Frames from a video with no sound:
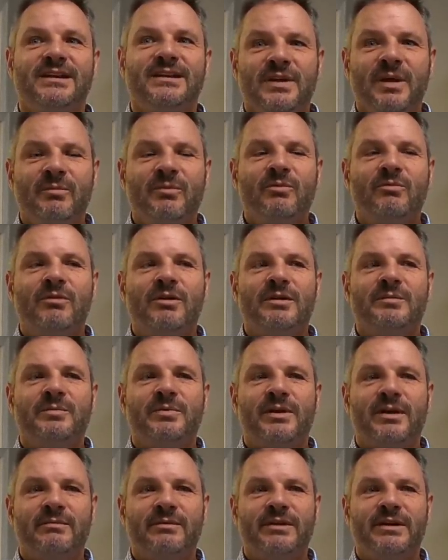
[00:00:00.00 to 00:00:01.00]
Number one,
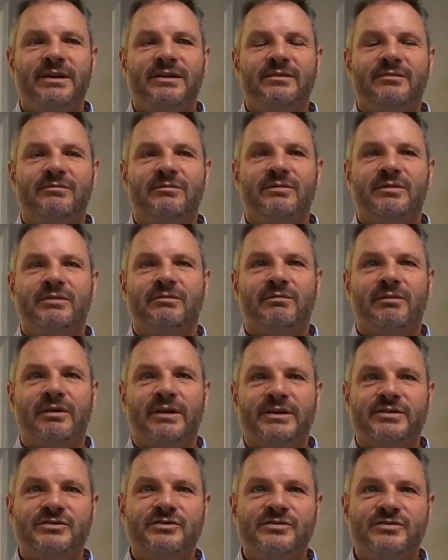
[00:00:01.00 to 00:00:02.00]
probably the
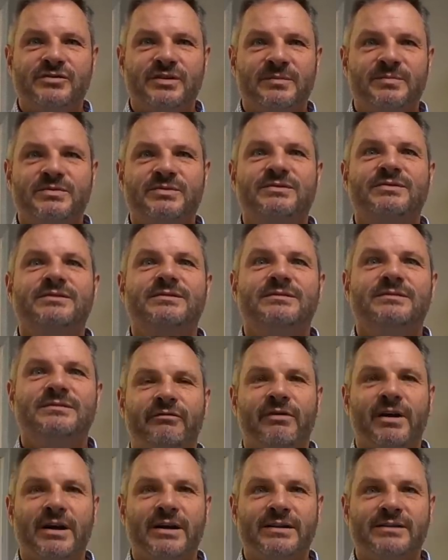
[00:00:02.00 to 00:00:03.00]
relationships,
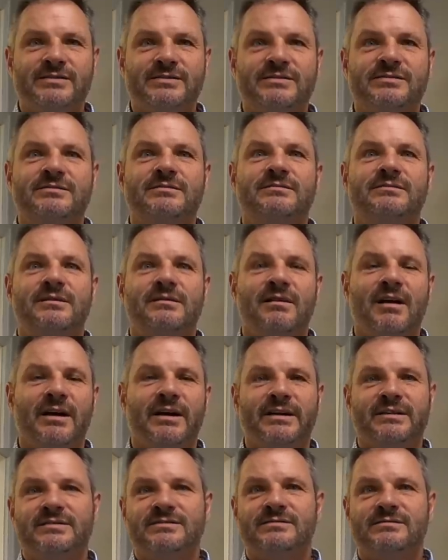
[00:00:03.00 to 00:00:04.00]
friends,
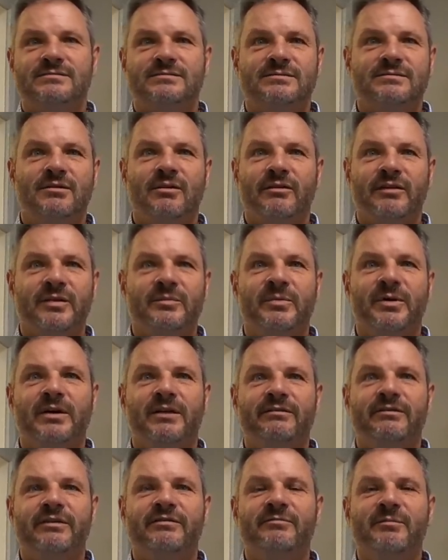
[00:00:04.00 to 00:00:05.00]
clients, all the
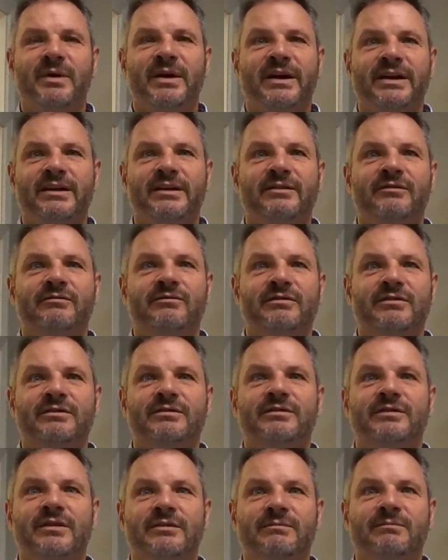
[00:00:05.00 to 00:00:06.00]
above I've made over
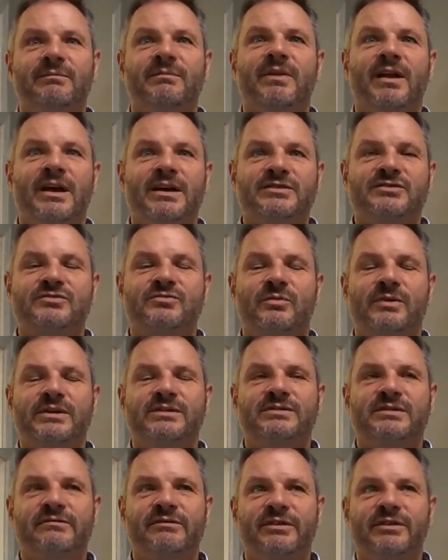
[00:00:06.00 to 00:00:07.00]
the last
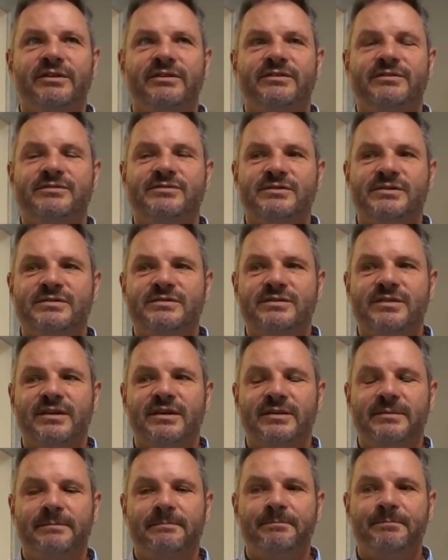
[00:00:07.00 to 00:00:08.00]
27 years. It's
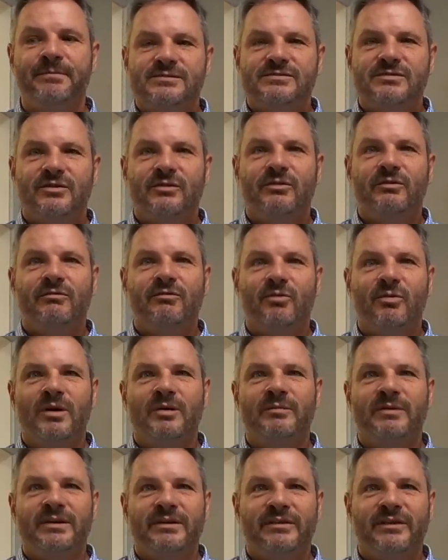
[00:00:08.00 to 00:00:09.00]
a little
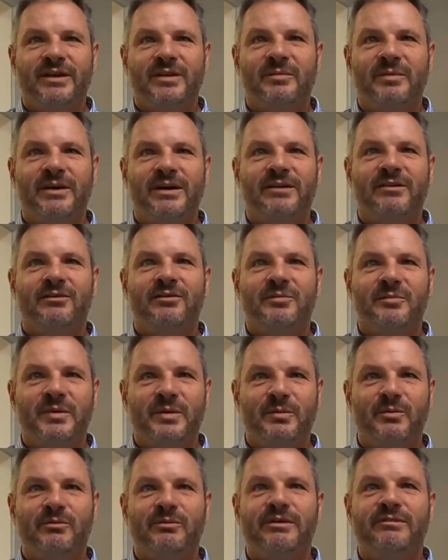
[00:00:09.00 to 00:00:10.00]
overwhelming to think about all the
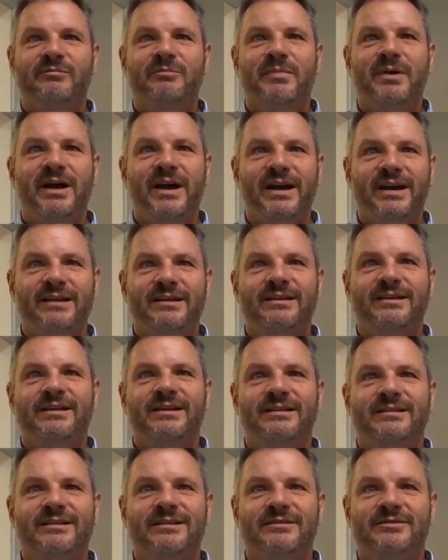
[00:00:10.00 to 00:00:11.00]
people we've met
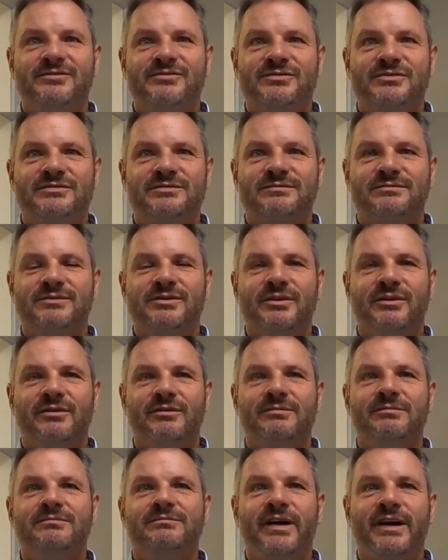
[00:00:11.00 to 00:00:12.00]
and that are just, you
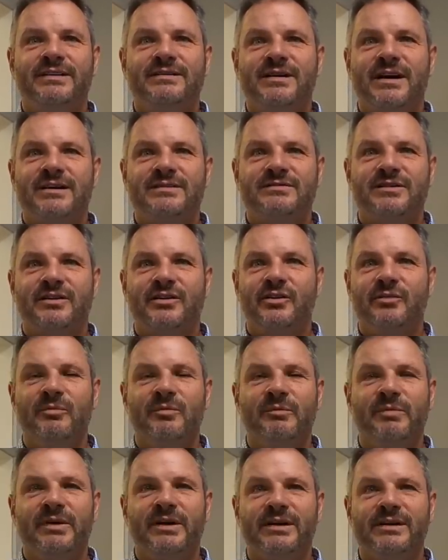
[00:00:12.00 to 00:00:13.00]
know, fantastic
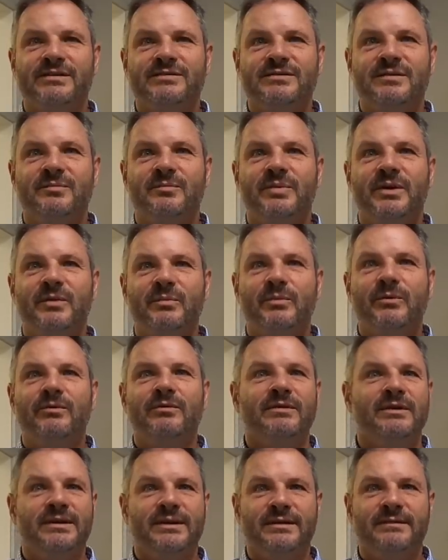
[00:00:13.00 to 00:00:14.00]
human beings and
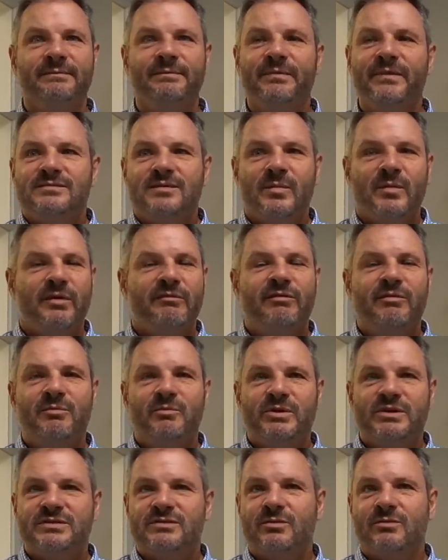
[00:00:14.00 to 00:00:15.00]
people. And some of them
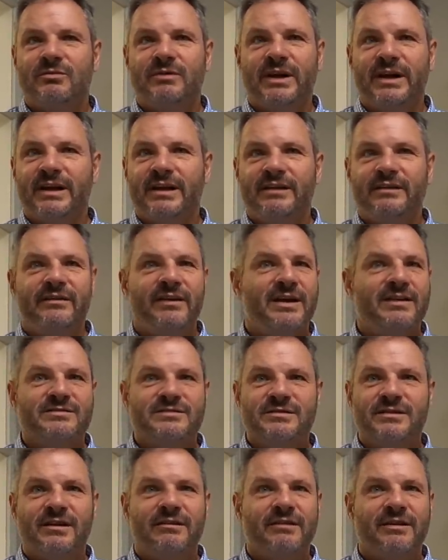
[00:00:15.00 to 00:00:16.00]
we sold
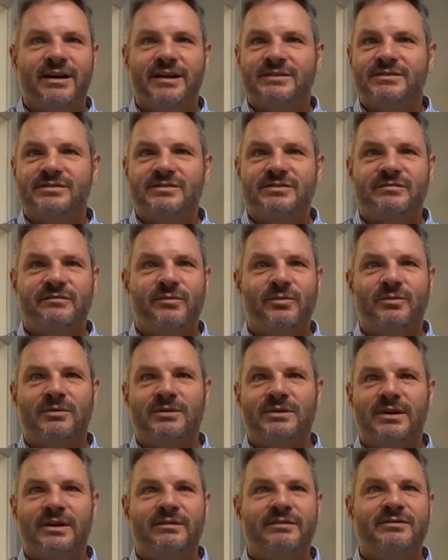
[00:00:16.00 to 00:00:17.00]
$80,000 houses for
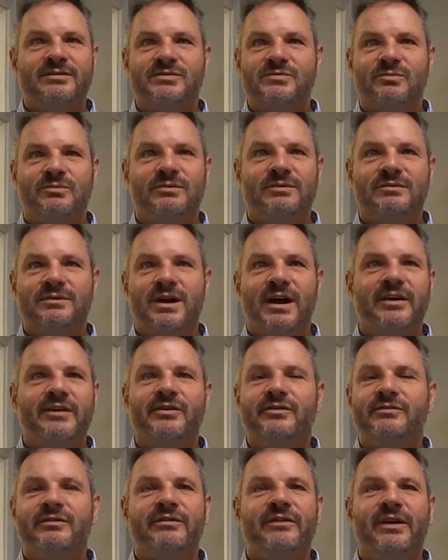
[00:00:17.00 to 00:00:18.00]
and others were
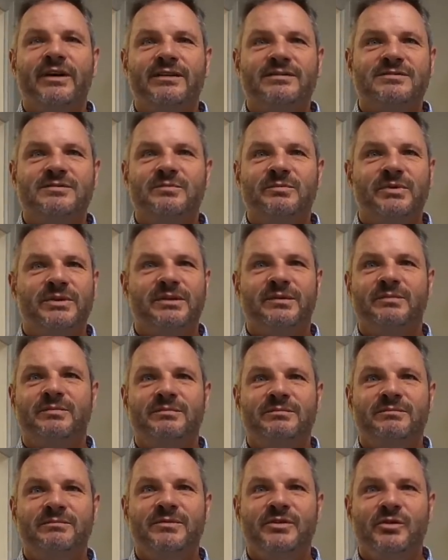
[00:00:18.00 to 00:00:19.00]
$900,000. But
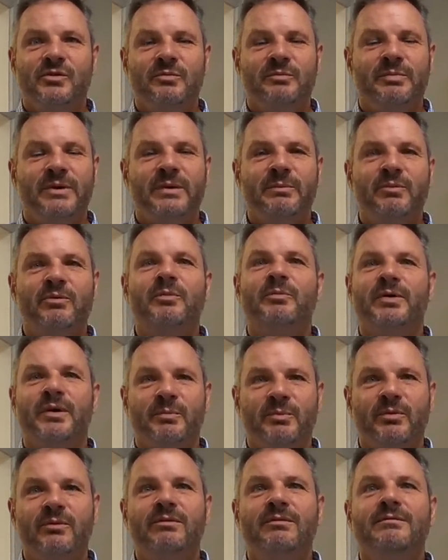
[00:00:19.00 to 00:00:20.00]
people are
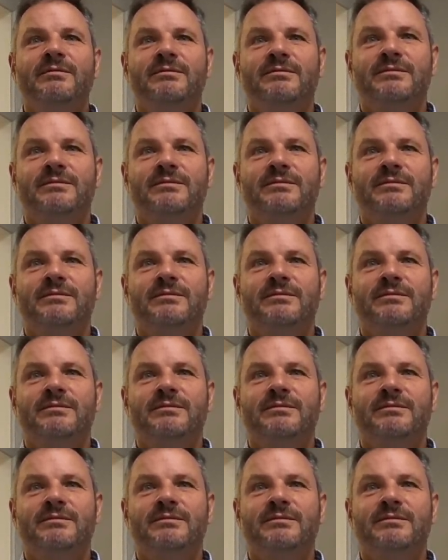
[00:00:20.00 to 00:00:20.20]
people.